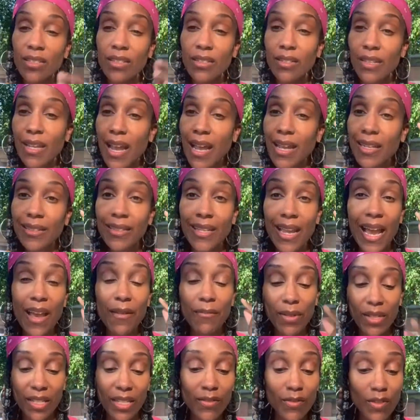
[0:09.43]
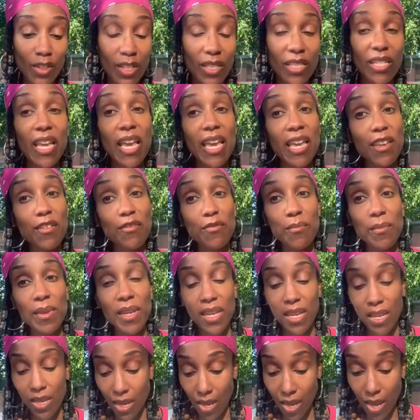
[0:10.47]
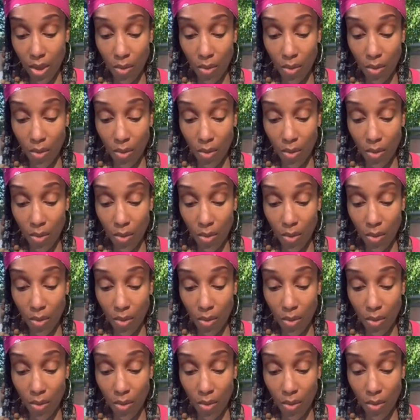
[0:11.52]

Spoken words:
God, I believe, just gave me